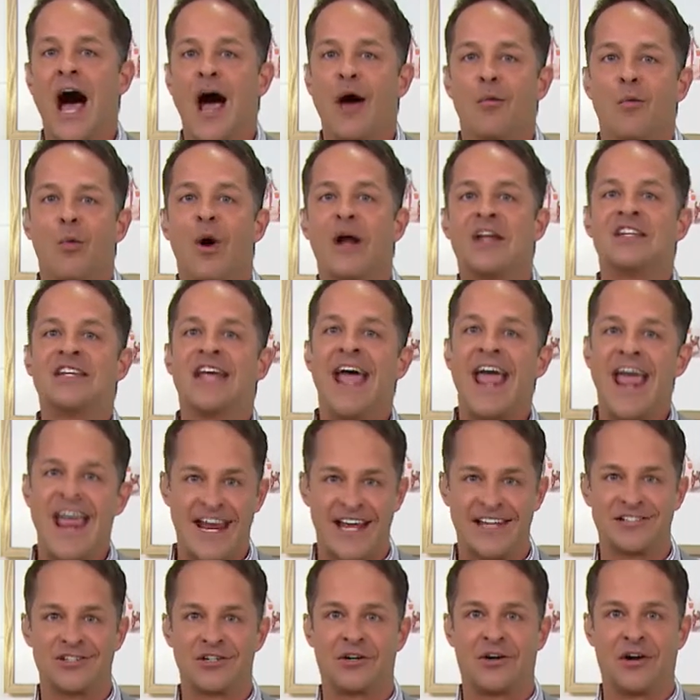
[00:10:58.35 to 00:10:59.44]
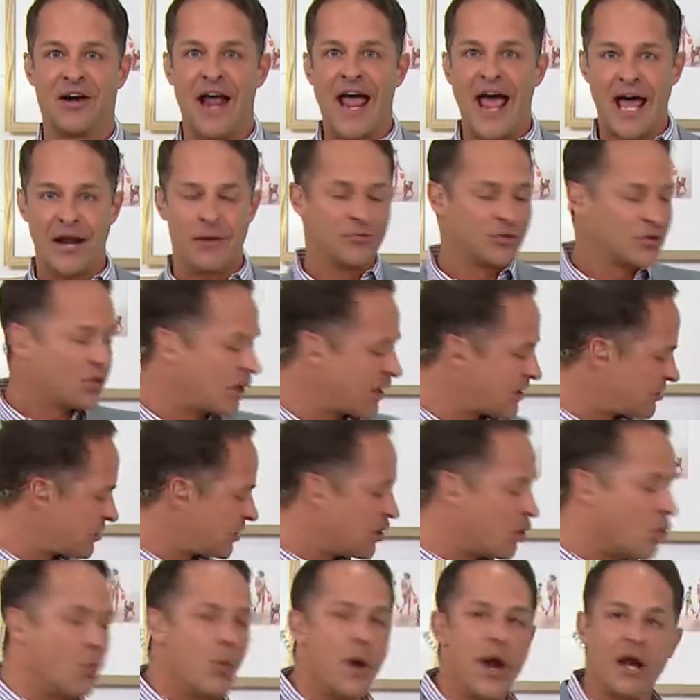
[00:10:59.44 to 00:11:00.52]
I want to answer Adam's question
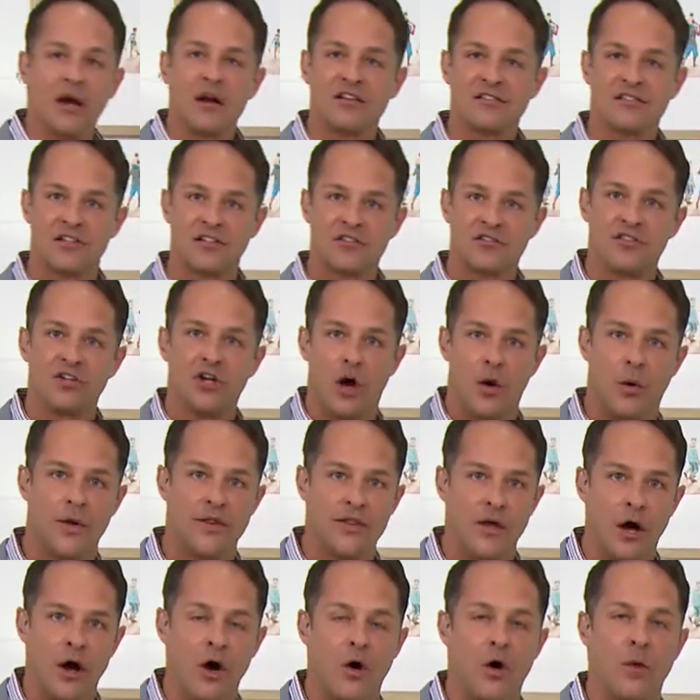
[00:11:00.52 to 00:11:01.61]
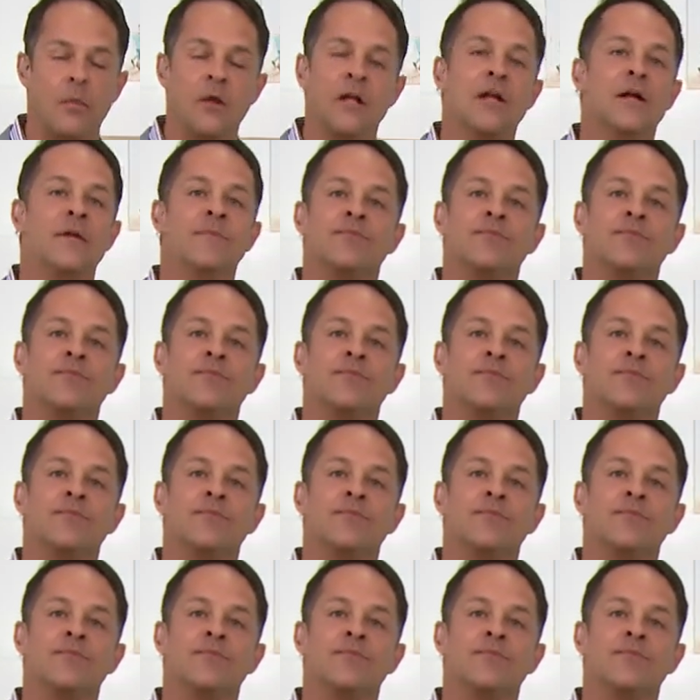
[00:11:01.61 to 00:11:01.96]
though. Where does this go in the home?